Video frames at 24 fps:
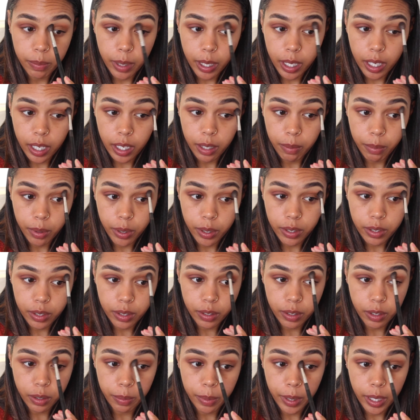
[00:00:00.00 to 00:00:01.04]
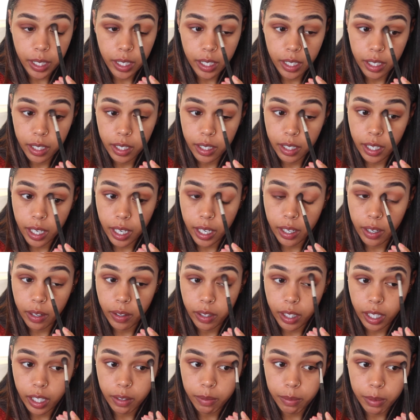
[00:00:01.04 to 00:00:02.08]
my personal opinion. I know
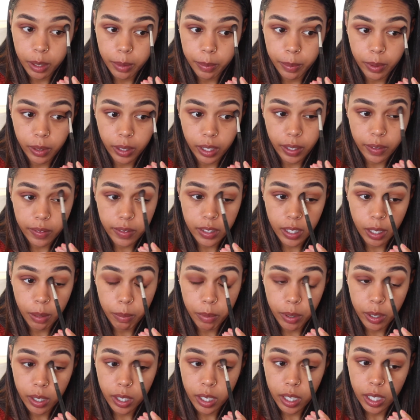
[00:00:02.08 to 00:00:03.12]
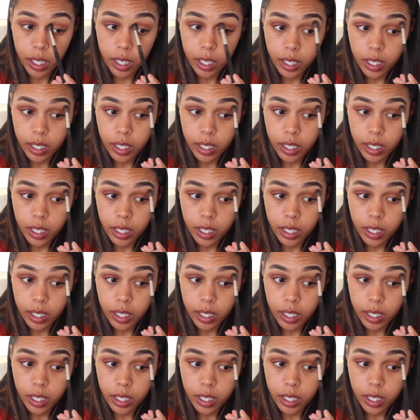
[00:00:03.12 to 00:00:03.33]
a lot of people love summer.